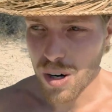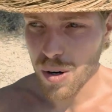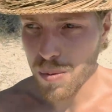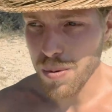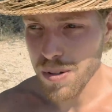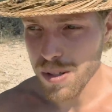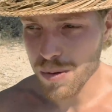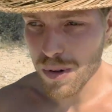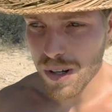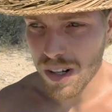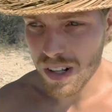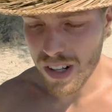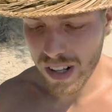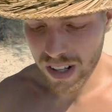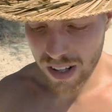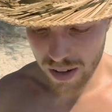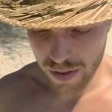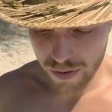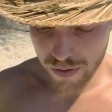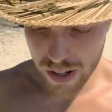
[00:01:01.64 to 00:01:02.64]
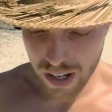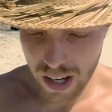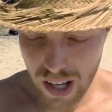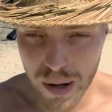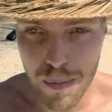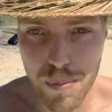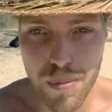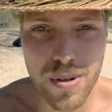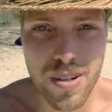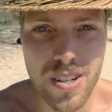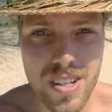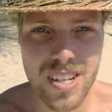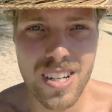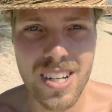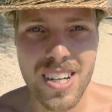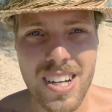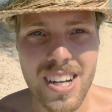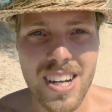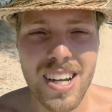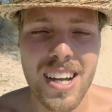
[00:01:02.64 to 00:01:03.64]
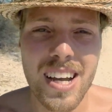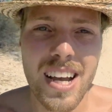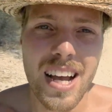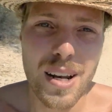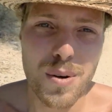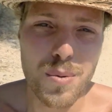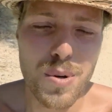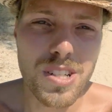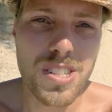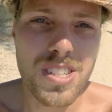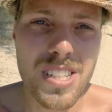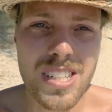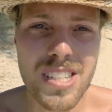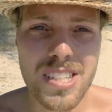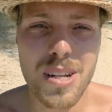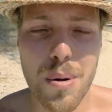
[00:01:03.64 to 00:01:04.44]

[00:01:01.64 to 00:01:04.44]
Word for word: hope it will fill up and we'll see